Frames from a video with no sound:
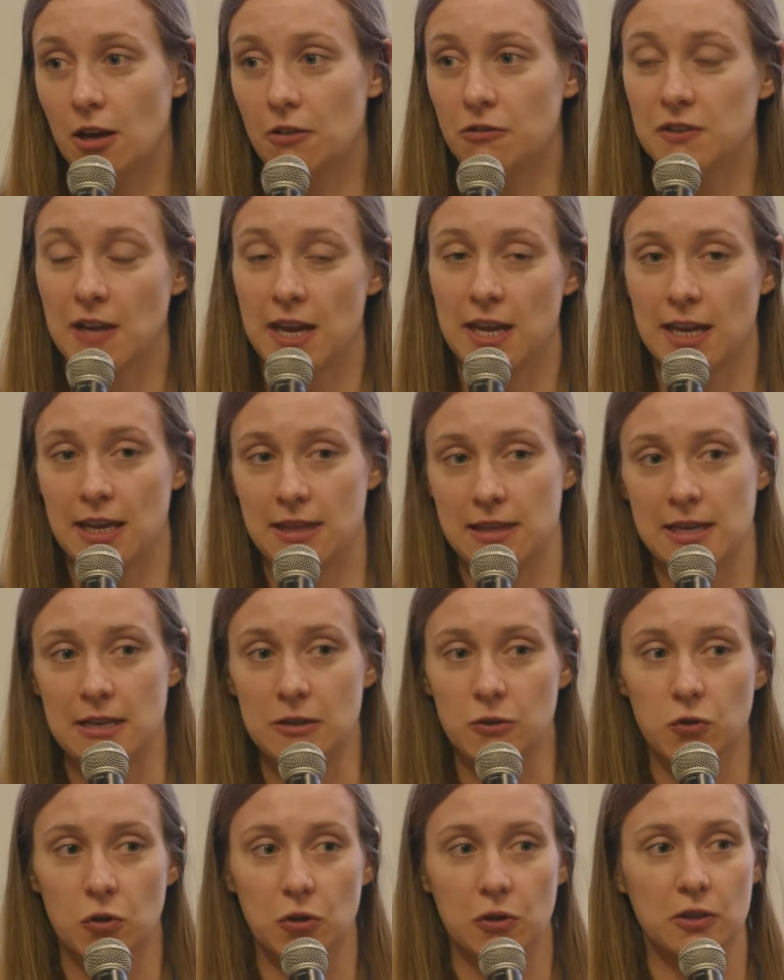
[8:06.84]
of taking
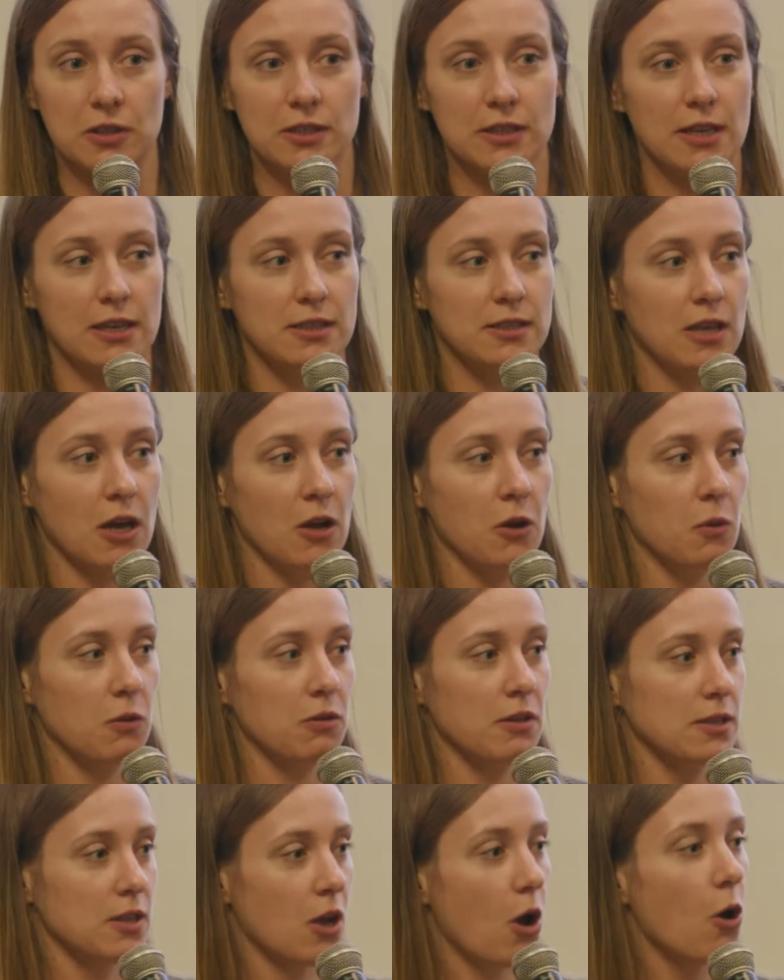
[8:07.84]
these drugs. So
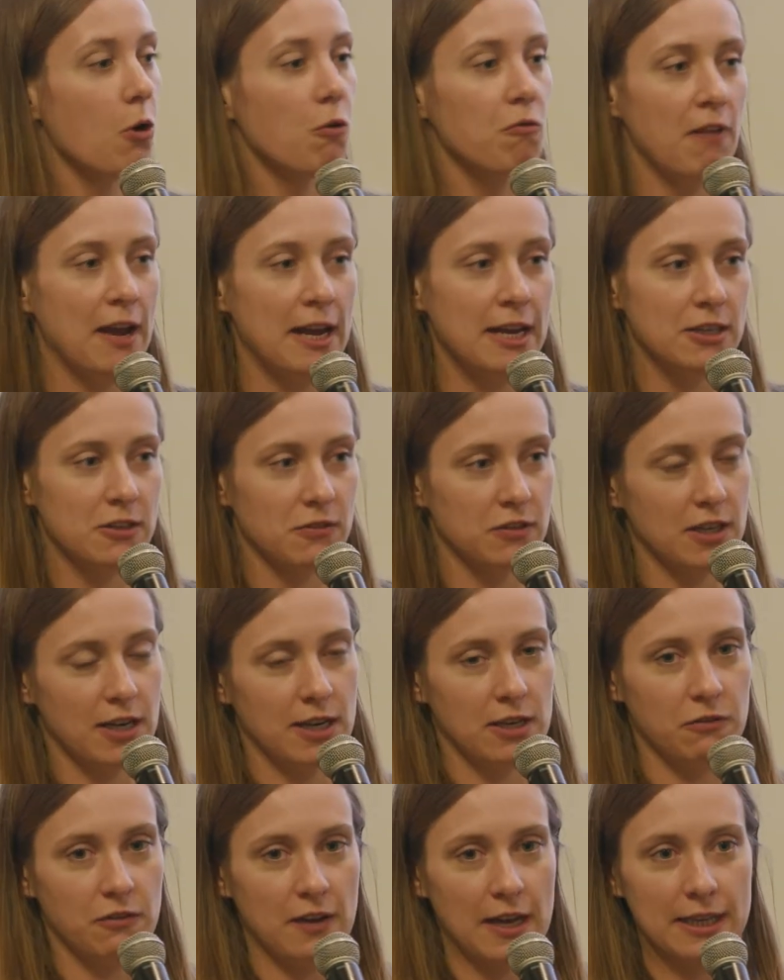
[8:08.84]
there's a whole range of
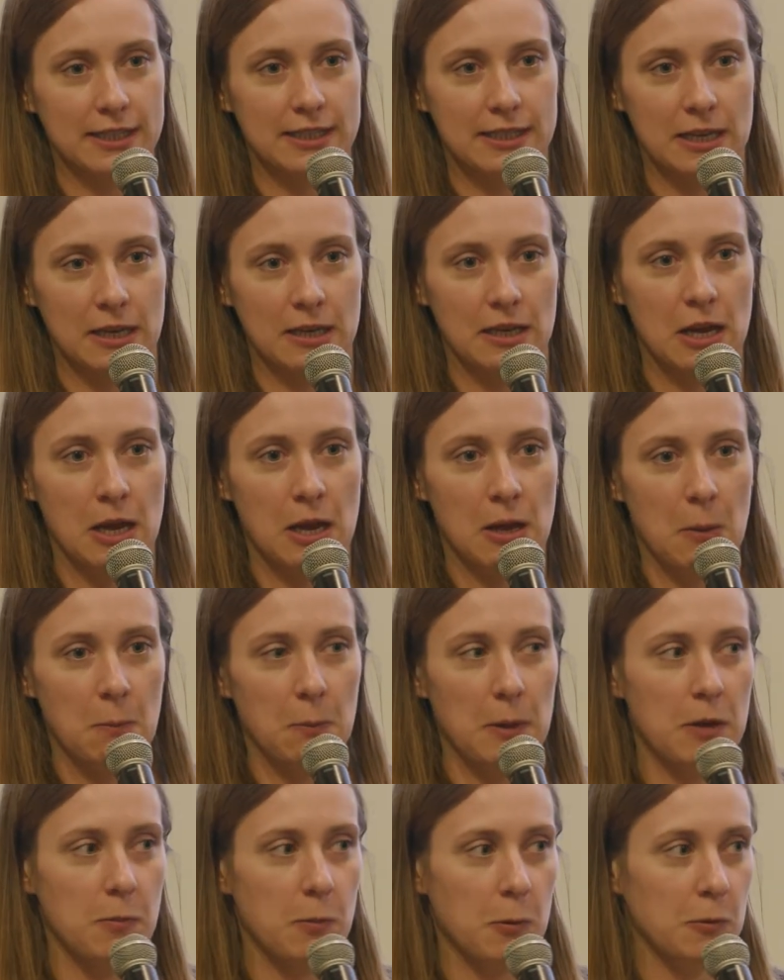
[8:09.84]
side effects that
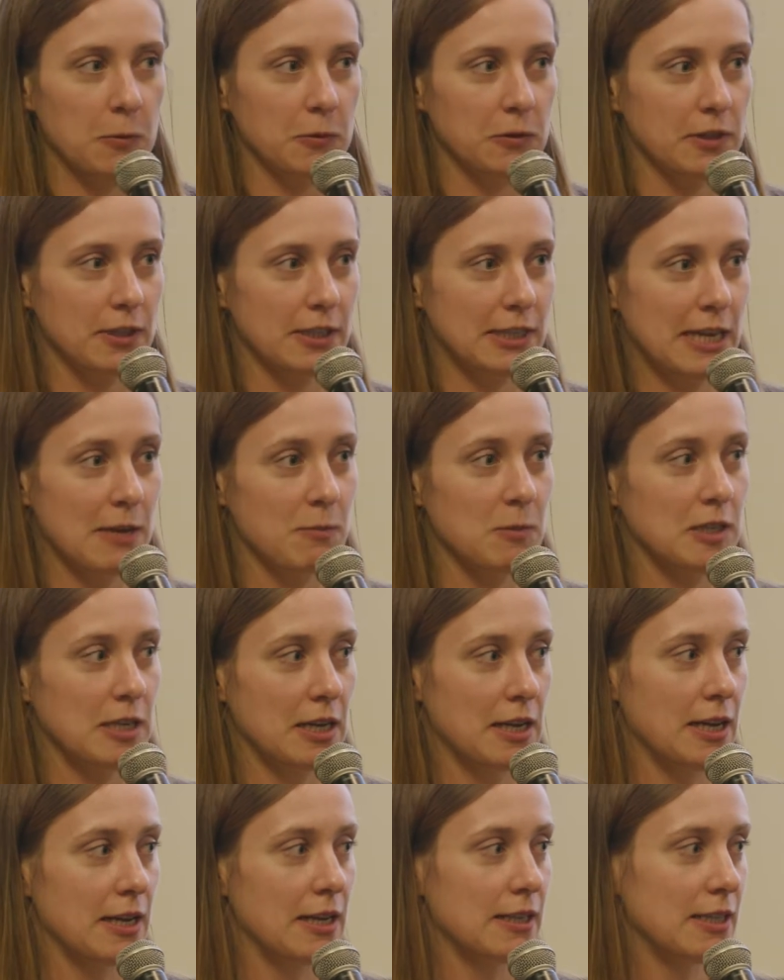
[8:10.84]
people seem
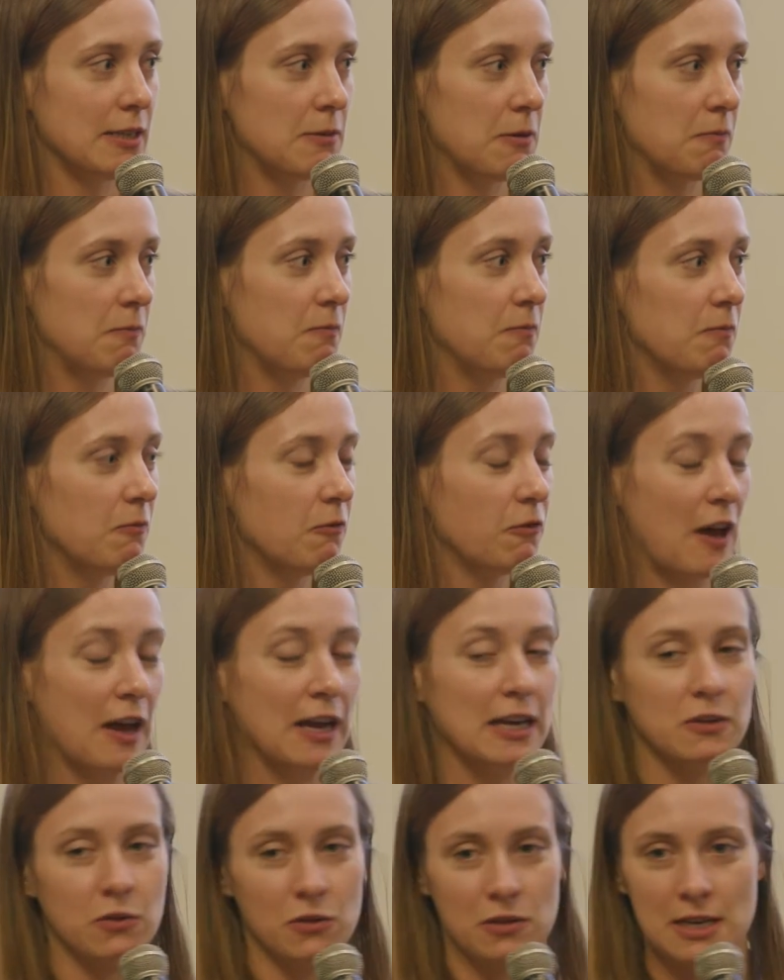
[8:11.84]
to, to
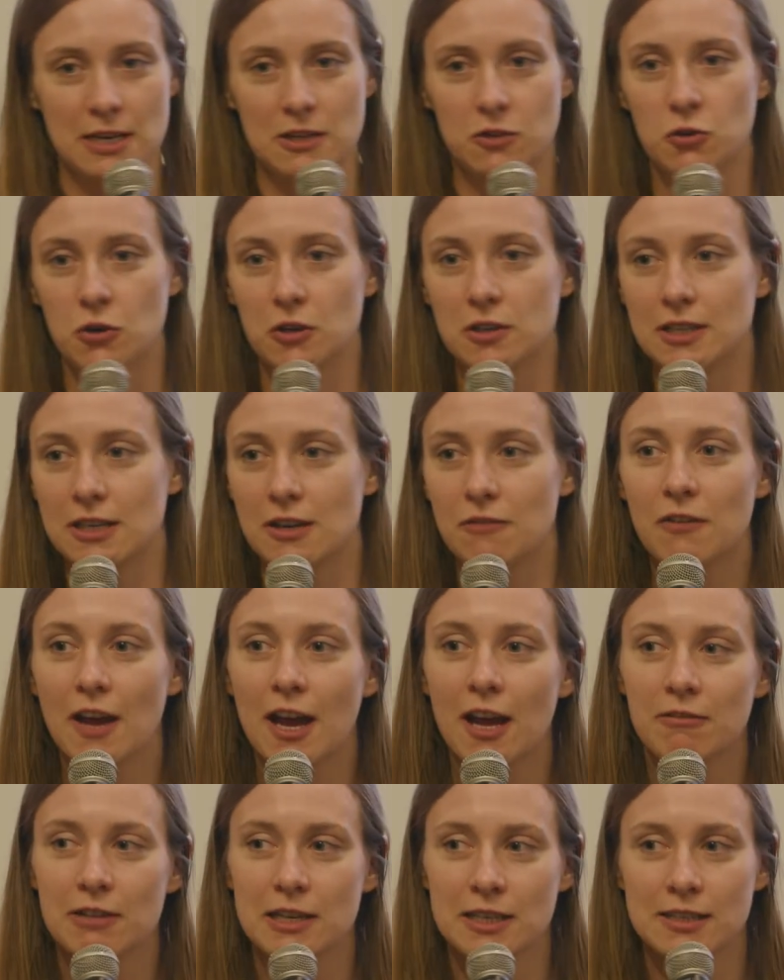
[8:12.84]
find on these drugs, and it
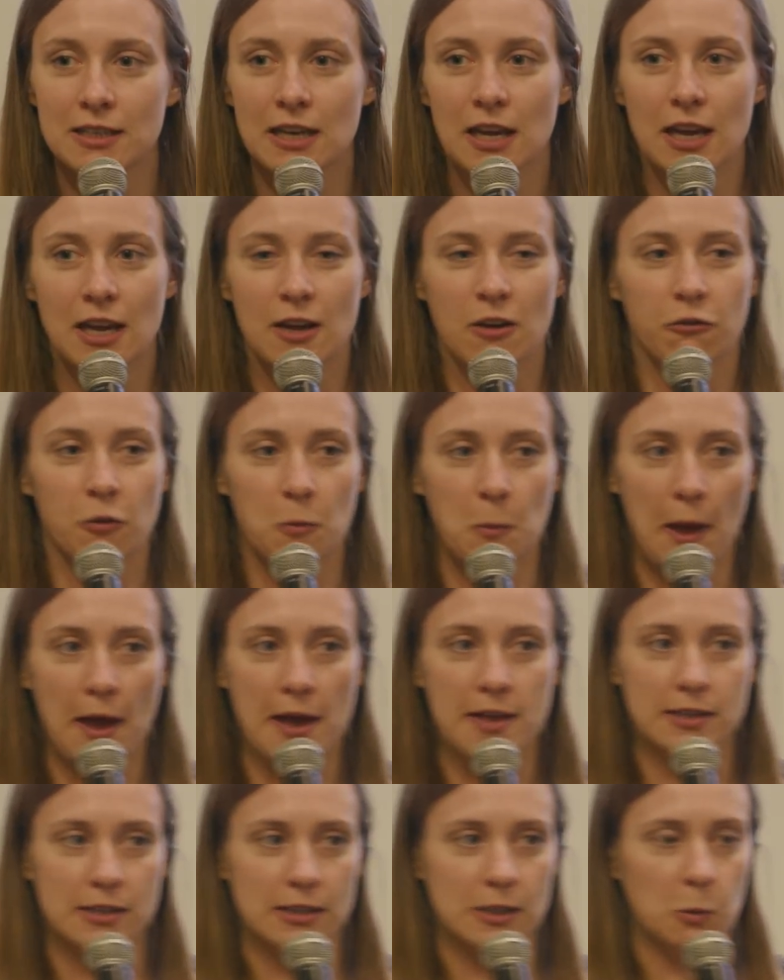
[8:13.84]
varies from
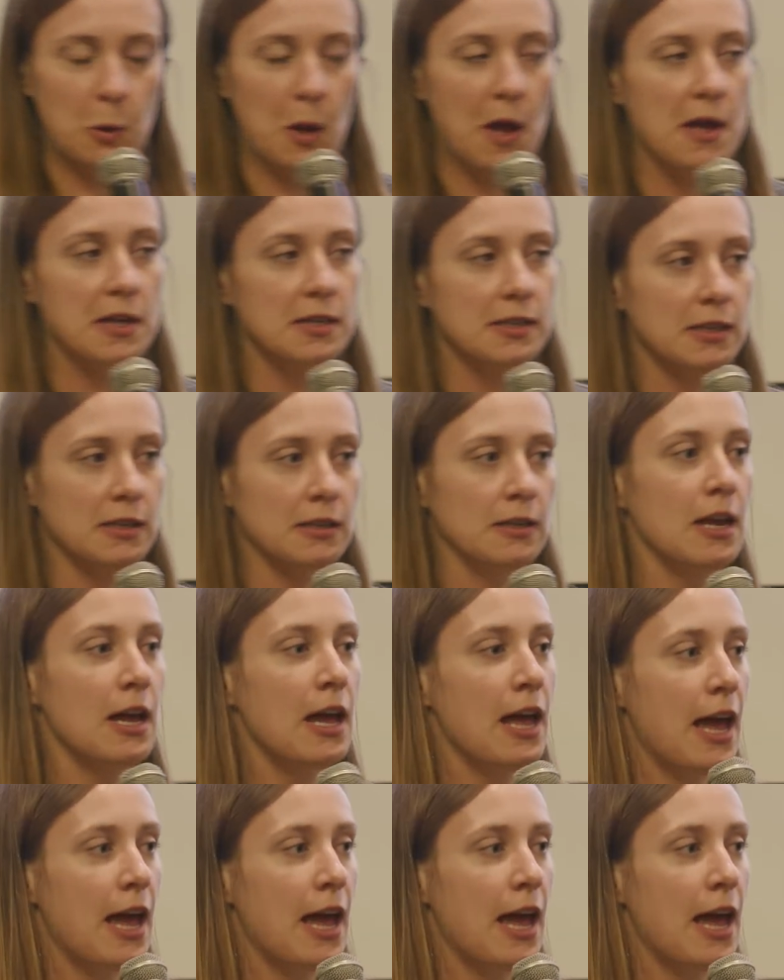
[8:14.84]
person to person.